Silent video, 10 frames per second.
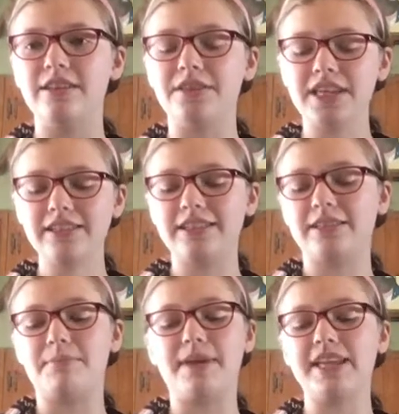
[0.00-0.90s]
This
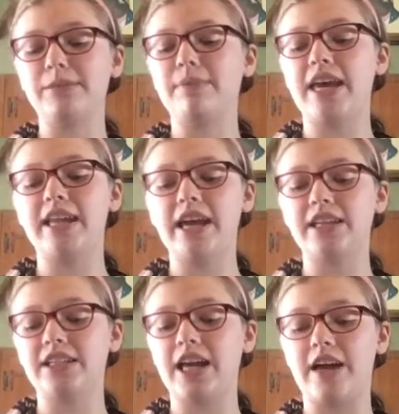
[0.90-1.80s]
is the best bad
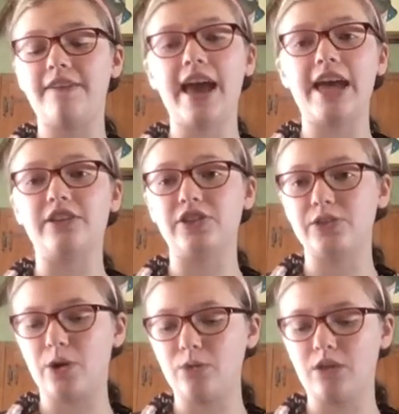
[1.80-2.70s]
idea I've had in
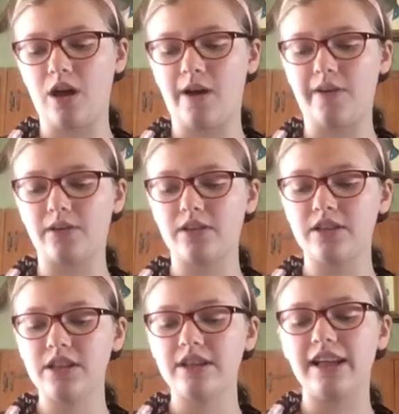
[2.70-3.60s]
so long.
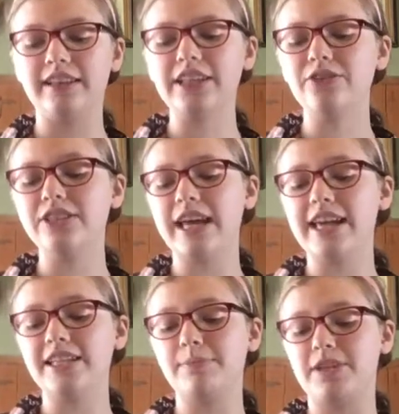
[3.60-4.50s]
A little
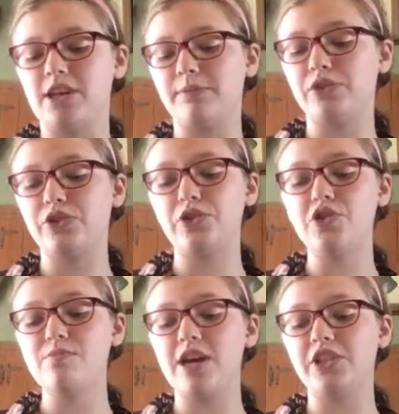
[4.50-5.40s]
taste becomes
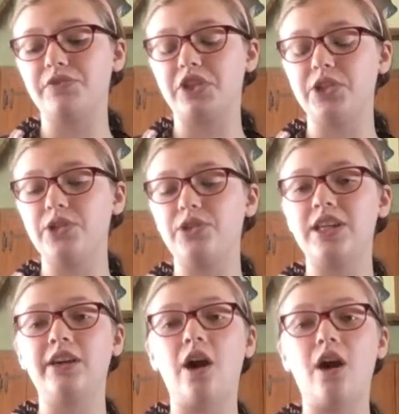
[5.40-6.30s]
too much of a good
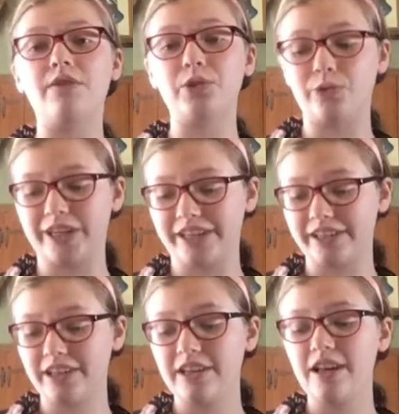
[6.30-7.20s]
thing awful quick.
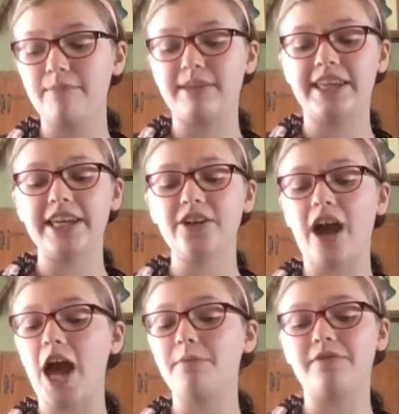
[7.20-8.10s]
But here
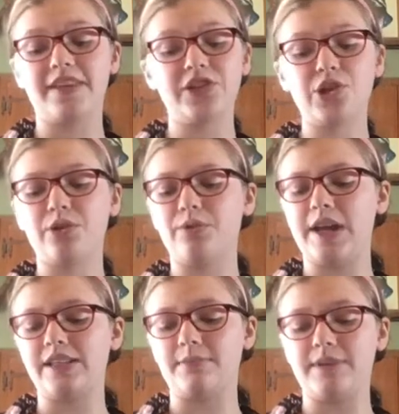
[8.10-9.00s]
I'm inventing a
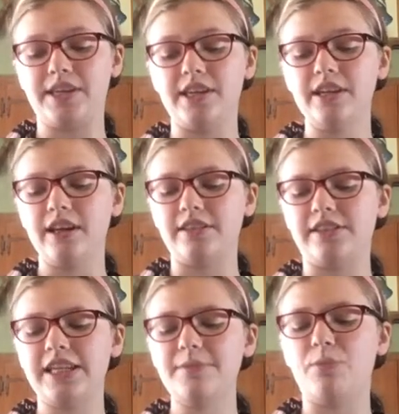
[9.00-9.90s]
recipe. A
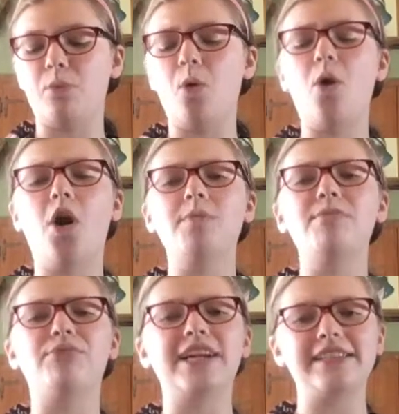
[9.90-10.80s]
deep warm
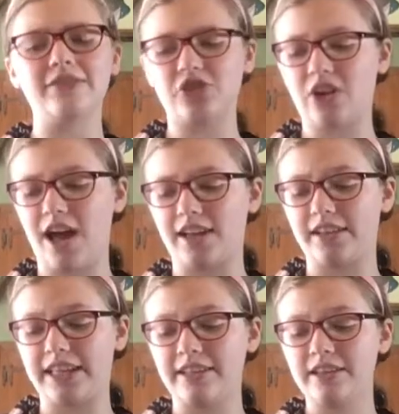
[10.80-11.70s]
embrace of
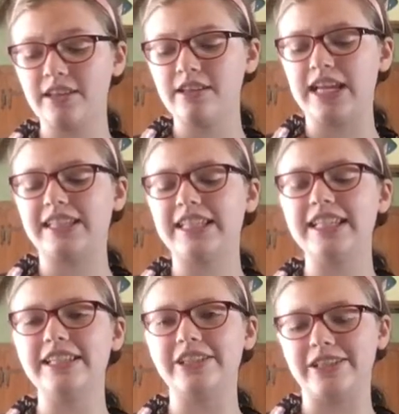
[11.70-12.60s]
chocolate. A
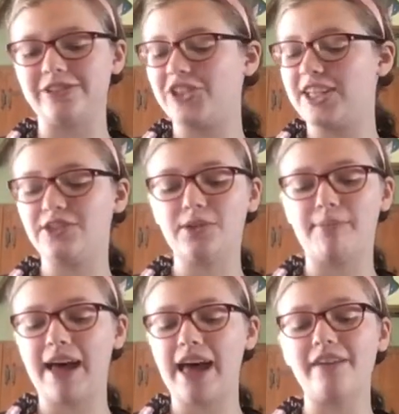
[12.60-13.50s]
teasing gentle
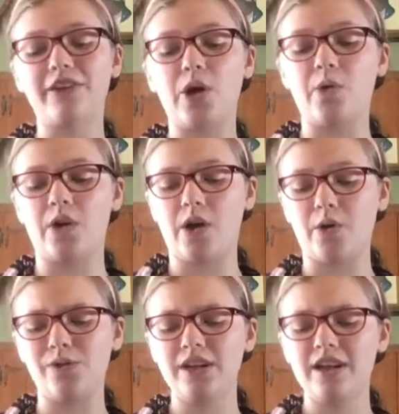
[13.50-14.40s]
bite of
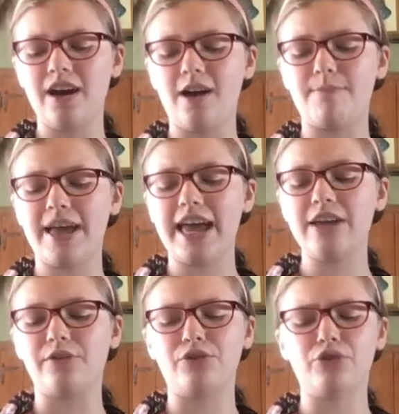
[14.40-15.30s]
cocoa. A
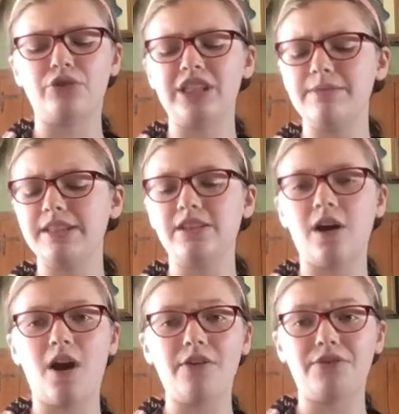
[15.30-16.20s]
bed of creamy
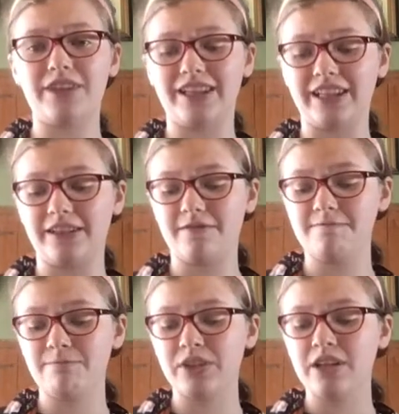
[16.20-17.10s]
soft filling.
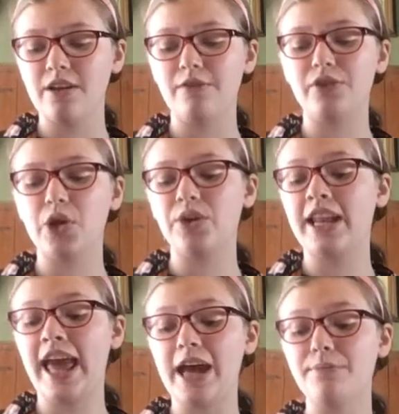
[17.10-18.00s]
Floating
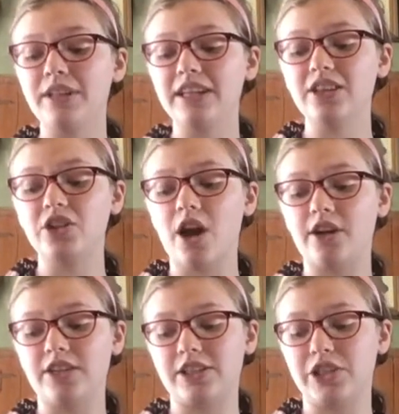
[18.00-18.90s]
happily in the
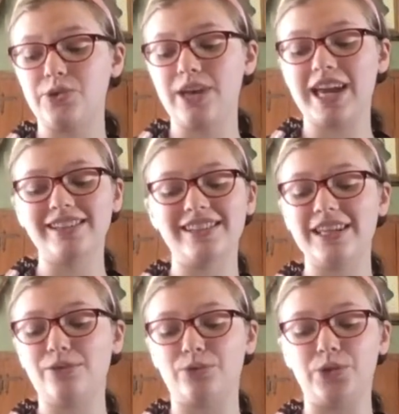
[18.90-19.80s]
darkness you can't
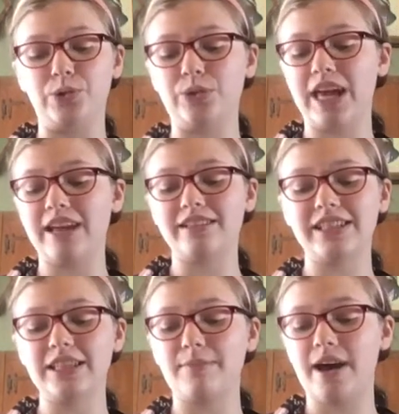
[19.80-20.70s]
see through, can't
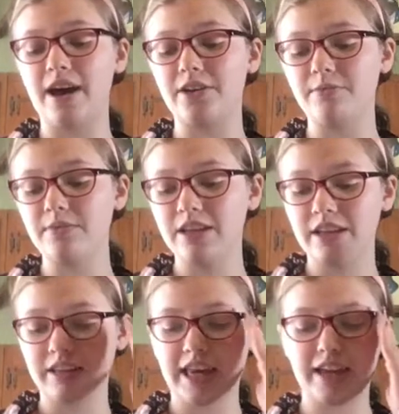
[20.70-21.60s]
see the bottom,
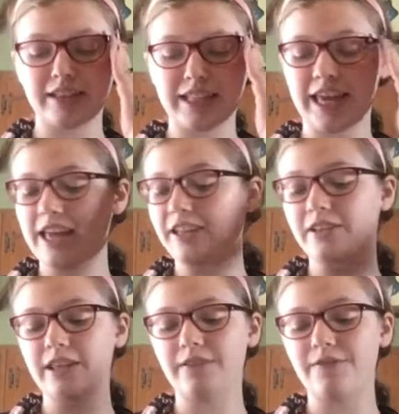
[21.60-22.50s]
can't see
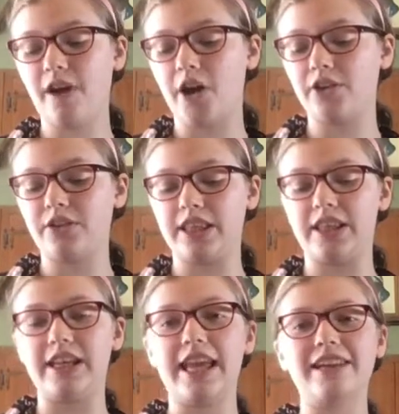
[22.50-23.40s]
anything farther than
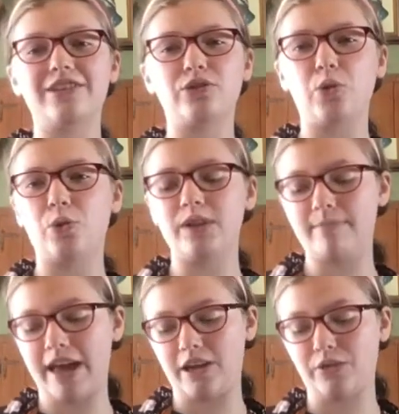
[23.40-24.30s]
the next stolen
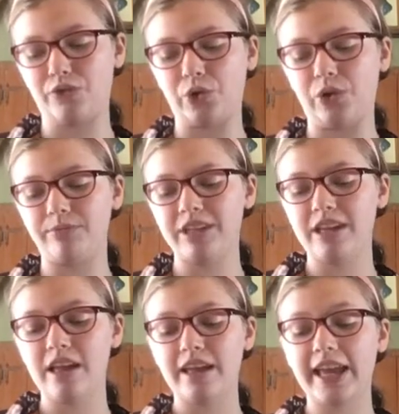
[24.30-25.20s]
mouthful.
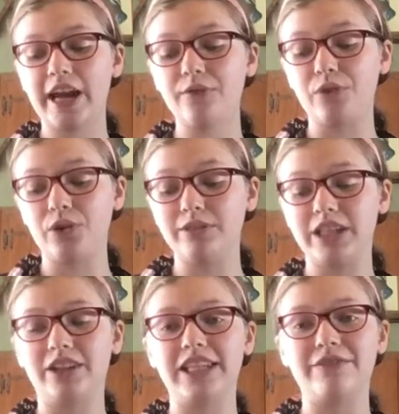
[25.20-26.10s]
Careful,
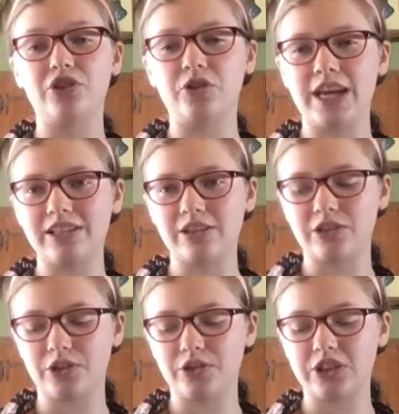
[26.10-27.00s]
it'll leave a trace
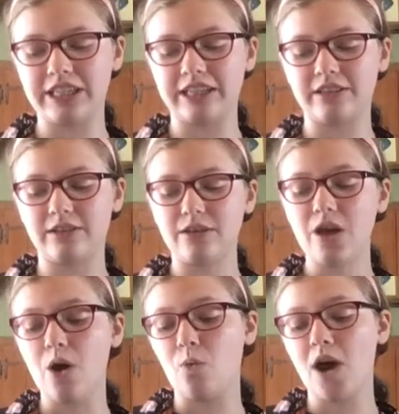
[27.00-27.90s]
on your cheek.
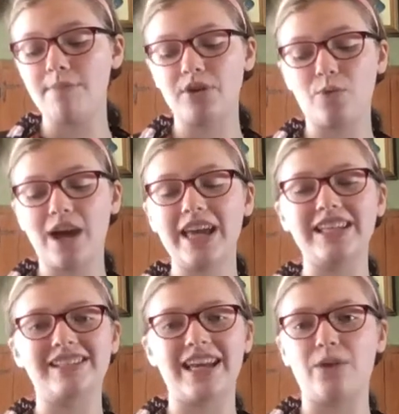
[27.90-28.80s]
Wipe it away
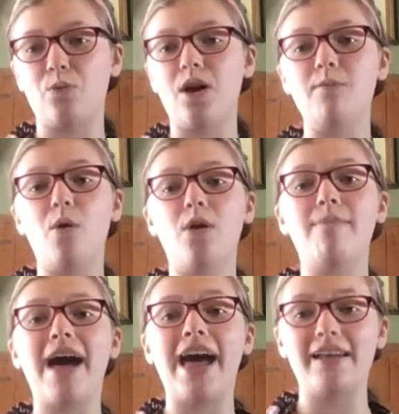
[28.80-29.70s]
and take one more
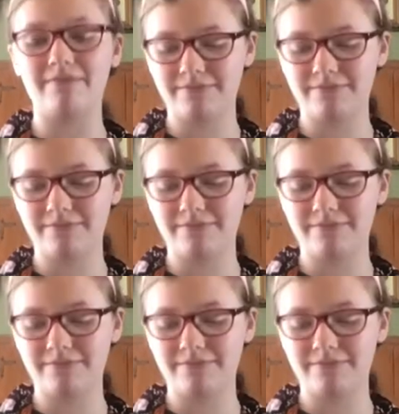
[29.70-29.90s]
bite.